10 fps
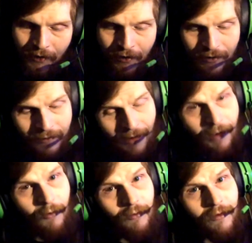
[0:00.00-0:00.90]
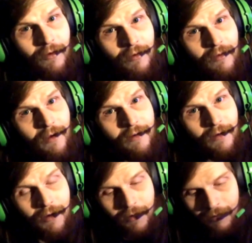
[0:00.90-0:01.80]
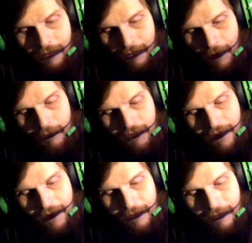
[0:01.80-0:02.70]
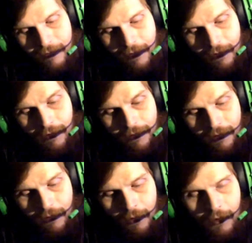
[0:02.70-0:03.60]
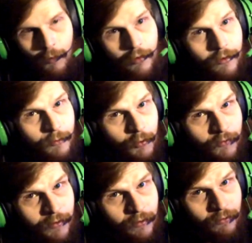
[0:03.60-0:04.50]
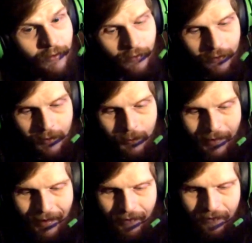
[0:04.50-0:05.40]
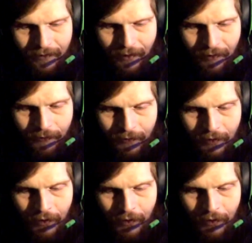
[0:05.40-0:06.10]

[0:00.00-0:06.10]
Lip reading: Now, like I was saying earlier, we're gonna move into the regular Impact stuff.